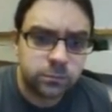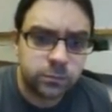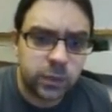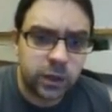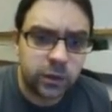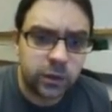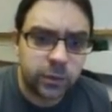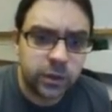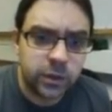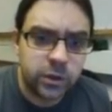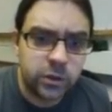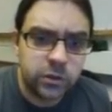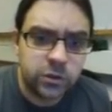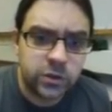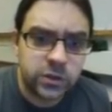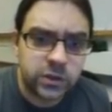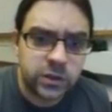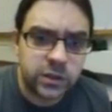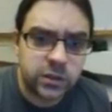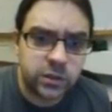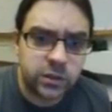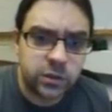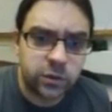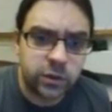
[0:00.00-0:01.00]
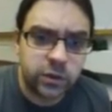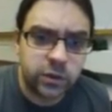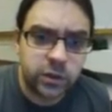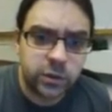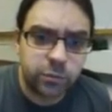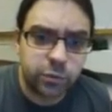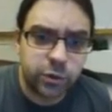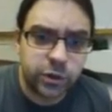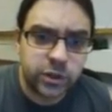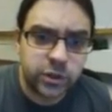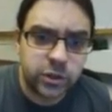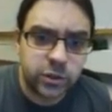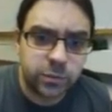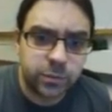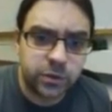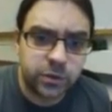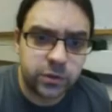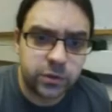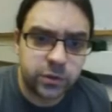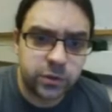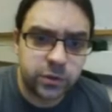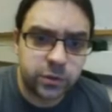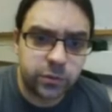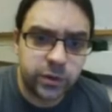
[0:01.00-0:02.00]
By the way, you just need to know that it breaks up
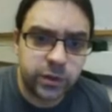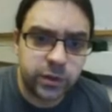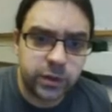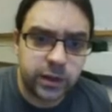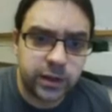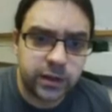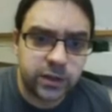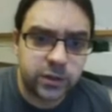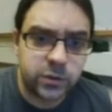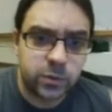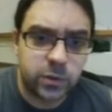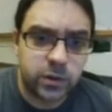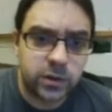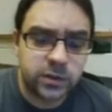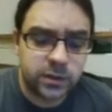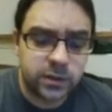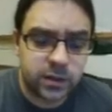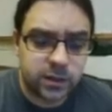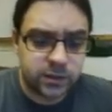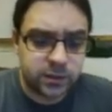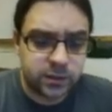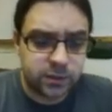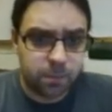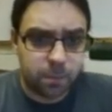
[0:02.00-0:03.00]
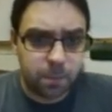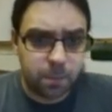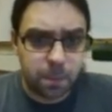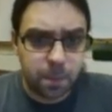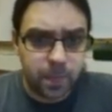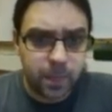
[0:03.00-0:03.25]
into three XYZs.